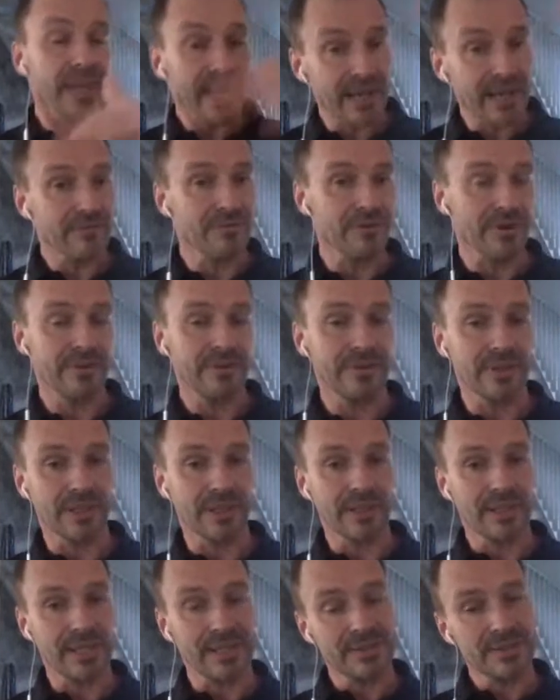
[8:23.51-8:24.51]

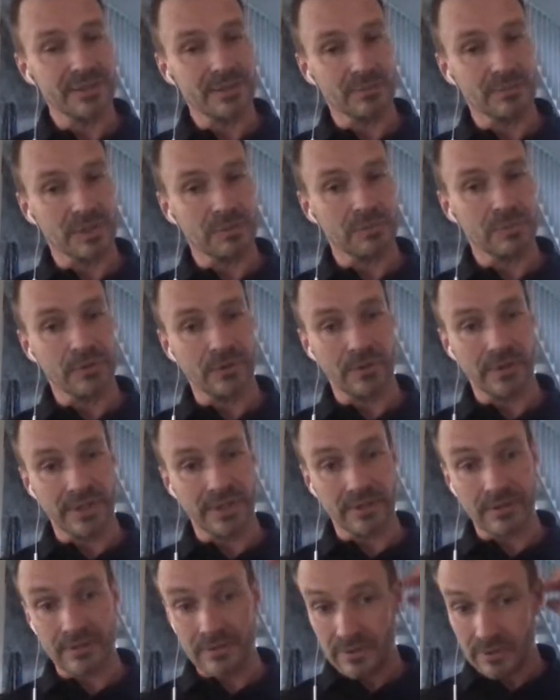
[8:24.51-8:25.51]
Everything needs to be pulled
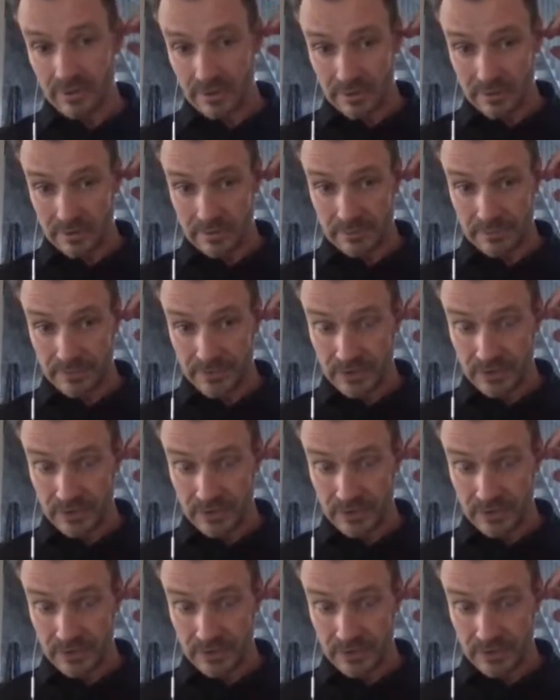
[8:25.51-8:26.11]
into